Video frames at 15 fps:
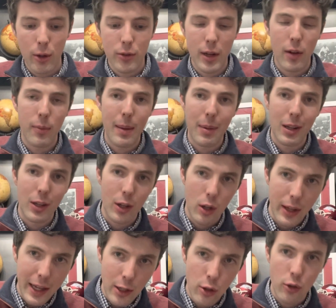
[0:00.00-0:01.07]
instead of maybe a little
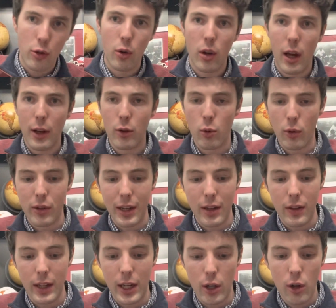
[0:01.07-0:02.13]
later towards the end of
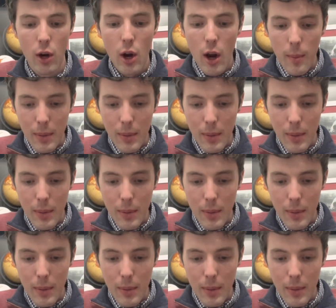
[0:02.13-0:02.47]
the year.